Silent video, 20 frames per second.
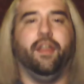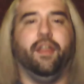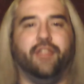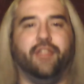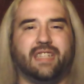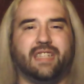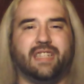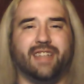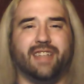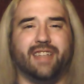
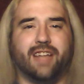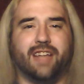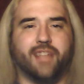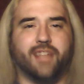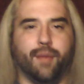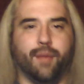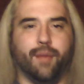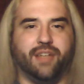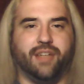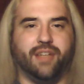This next
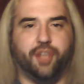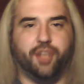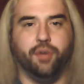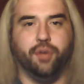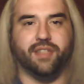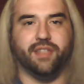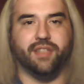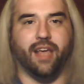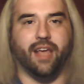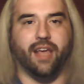coming
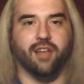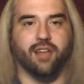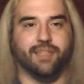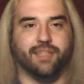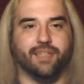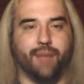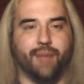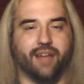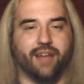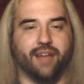Tuesday on
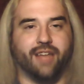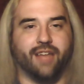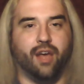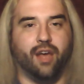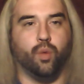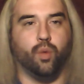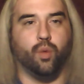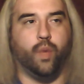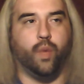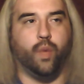SmackDown,